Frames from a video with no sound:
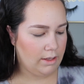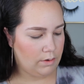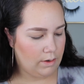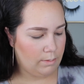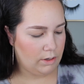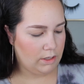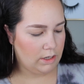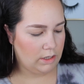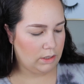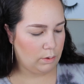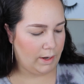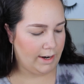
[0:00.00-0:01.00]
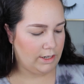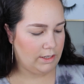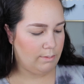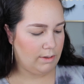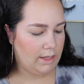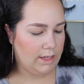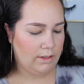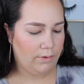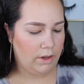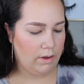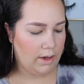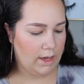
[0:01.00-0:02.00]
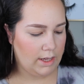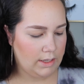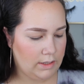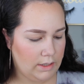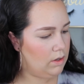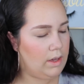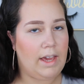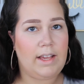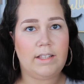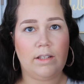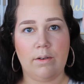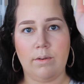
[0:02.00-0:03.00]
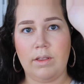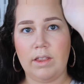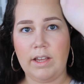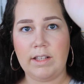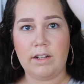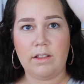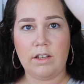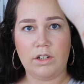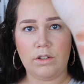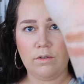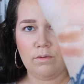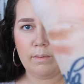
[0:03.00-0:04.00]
So I'm just gonna swatch some of these for you guys. Okay, so these are the 2